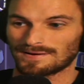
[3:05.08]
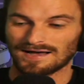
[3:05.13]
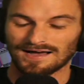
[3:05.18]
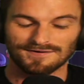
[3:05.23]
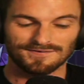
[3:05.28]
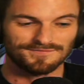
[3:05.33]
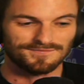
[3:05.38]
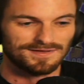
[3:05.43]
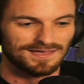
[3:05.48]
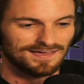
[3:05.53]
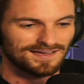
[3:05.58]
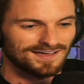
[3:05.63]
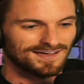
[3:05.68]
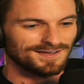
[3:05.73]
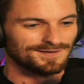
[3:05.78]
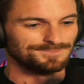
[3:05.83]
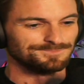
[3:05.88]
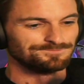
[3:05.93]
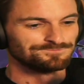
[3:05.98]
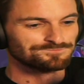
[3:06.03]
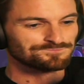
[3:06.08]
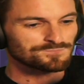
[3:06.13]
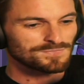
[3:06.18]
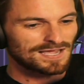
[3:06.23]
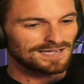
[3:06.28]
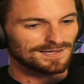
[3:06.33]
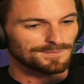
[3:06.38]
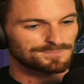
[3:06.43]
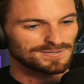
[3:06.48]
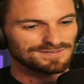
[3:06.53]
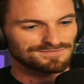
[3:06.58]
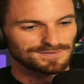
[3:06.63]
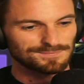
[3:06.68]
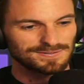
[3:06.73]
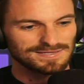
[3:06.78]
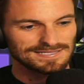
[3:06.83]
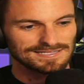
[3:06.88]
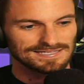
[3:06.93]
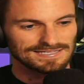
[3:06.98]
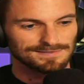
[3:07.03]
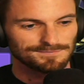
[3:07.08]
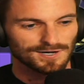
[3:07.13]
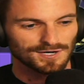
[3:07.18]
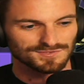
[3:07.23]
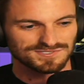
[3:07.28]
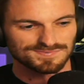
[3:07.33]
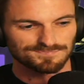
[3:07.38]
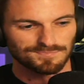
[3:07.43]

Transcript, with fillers: uh, um, uh, PvP emotes,